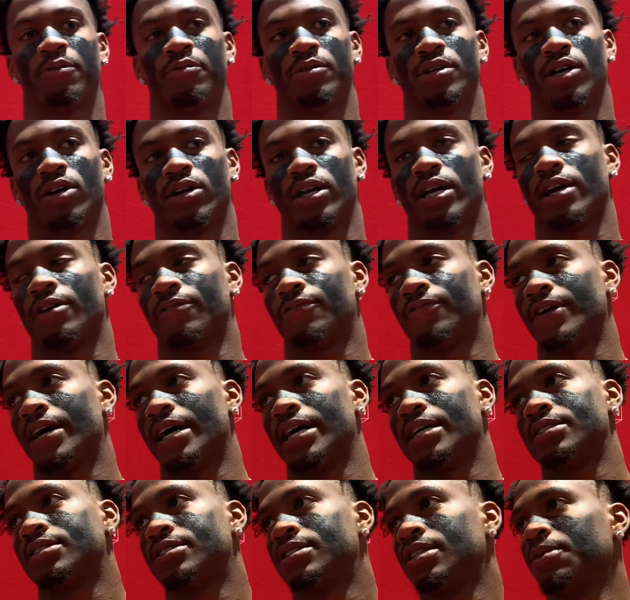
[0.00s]
We know they're a
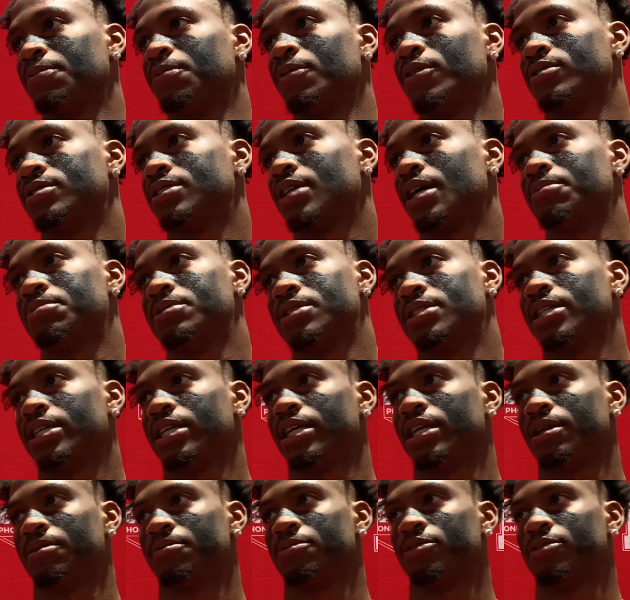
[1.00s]
fast tempo type of team.